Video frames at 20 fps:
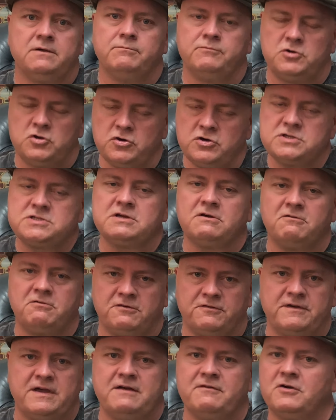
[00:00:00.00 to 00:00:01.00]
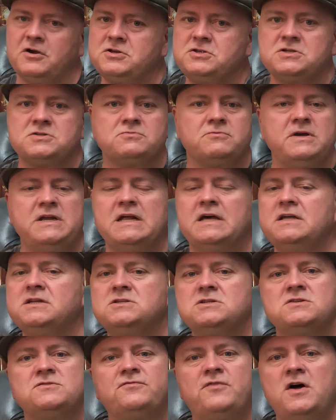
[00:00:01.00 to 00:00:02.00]
Do yourself a favor and just read it. It's
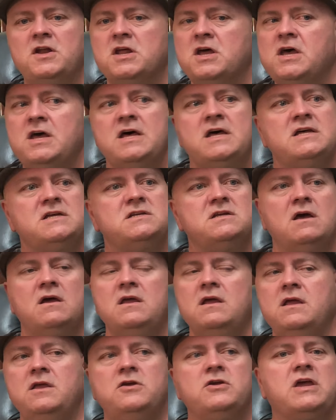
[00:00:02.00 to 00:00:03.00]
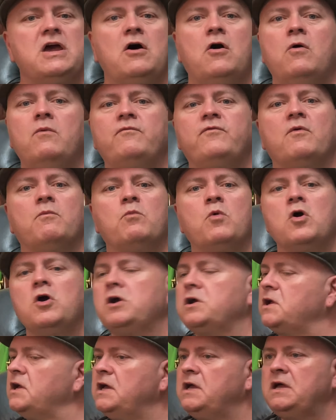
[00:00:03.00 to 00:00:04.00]
just fun. You get home from
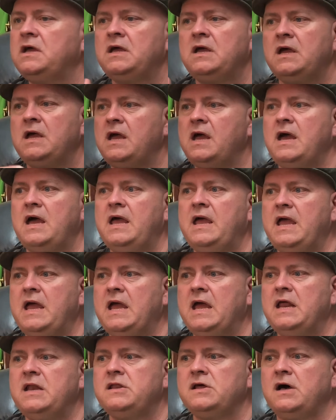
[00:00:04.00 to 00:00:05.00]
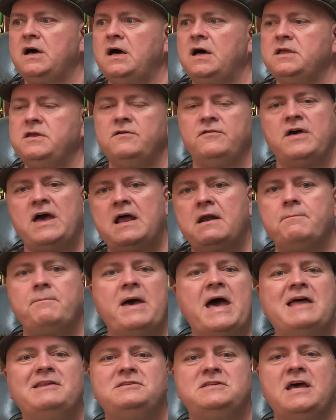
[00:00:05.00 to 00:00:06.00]
work and uh, you've had a
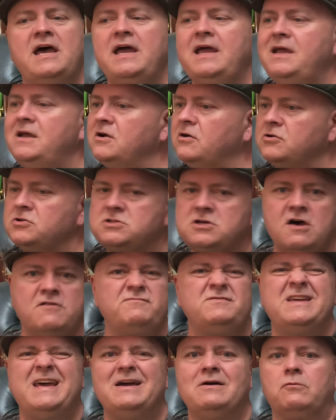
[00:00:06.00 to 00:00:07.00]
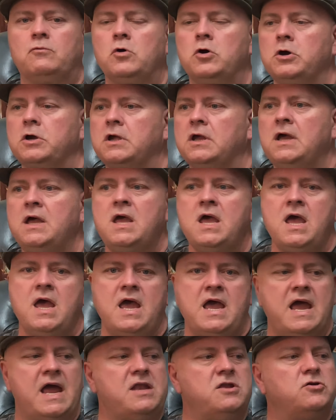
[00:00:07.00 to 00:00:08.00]
bad day or a tough day at work
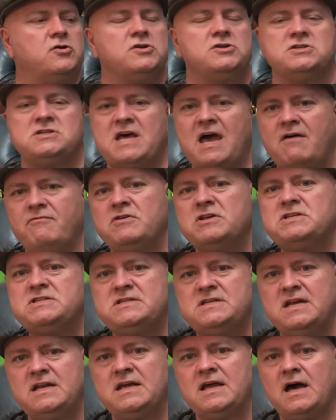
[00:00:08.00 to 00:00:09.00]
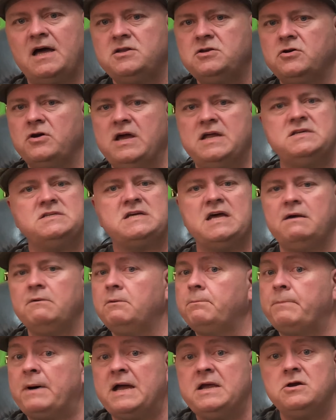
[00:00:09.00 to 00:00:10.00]
and you can just have this sitting on your end table
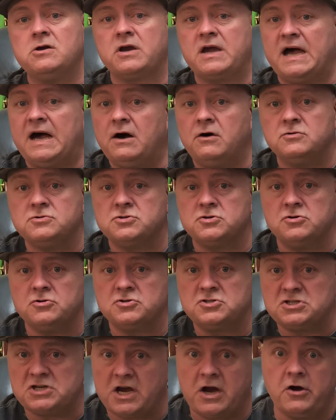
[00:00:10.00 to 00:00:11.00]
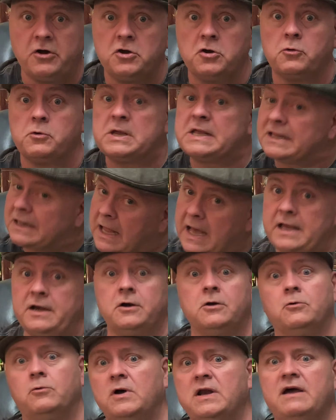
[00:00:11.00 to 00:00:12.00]
by your couch or your chair, or your recliner
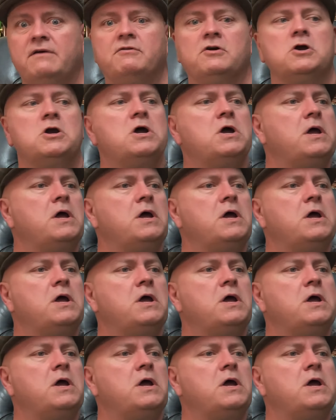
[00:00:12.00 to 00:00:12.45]
or whatever,